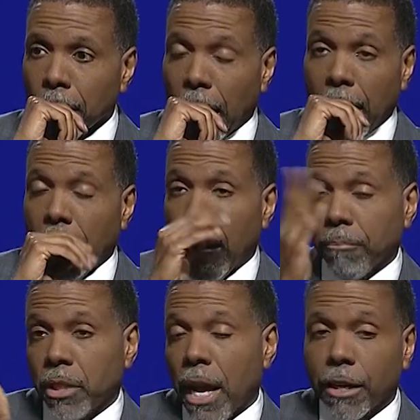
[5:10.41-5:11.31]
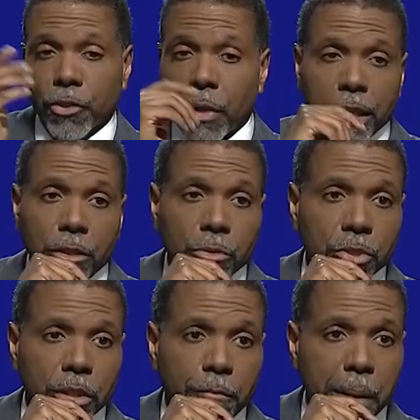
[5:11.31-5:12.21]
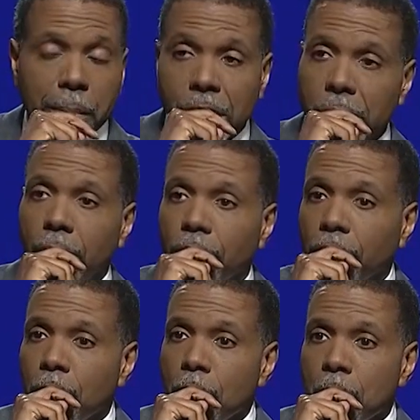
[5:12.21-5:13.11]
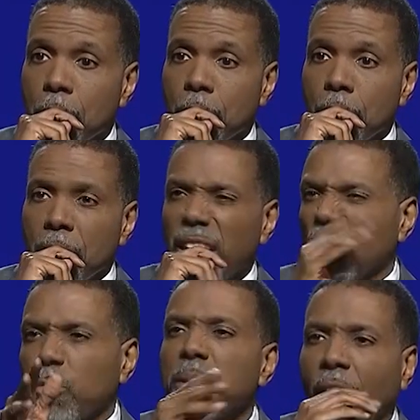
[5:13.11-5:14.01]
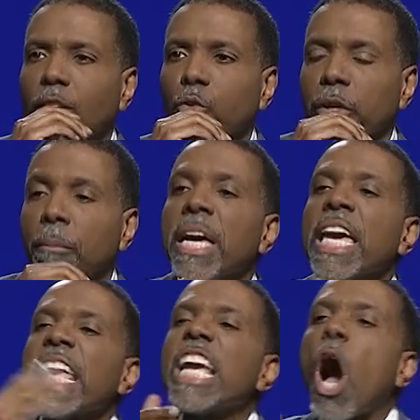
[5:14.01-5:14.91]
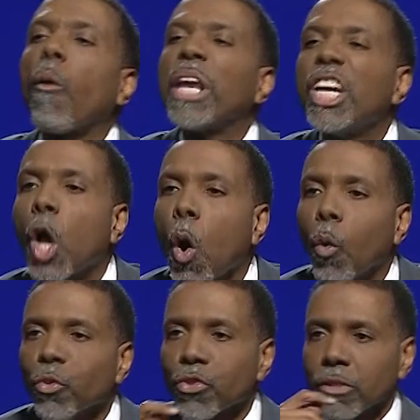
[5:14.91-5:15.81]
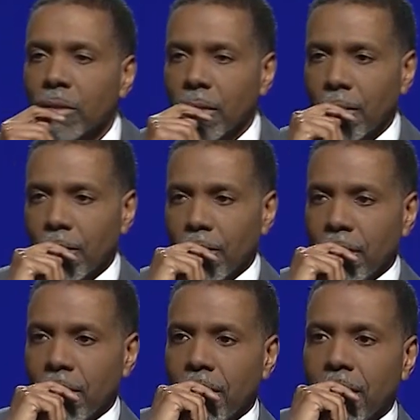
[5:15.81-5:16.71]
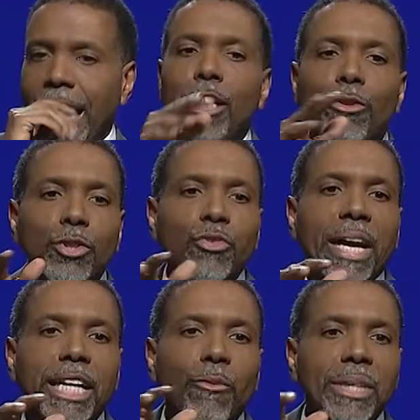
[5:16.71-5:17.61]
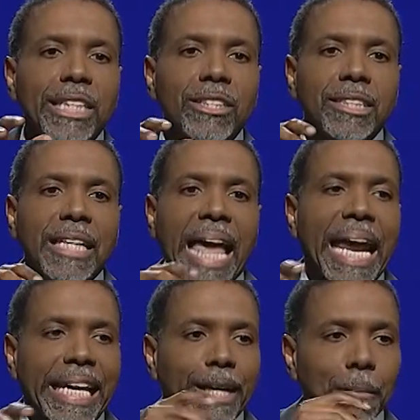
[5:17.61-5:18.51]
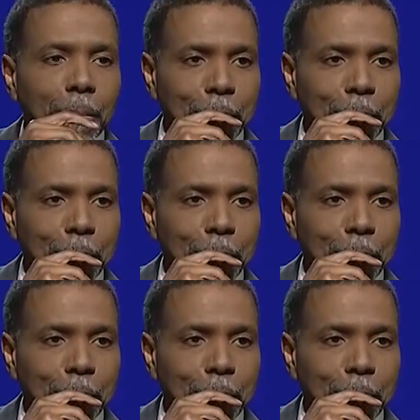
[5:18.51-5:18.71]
I, I'm tired of trying to do stuff by myself. And just be honest with him. He already knows. Ain't you trying to get religious and lie to him?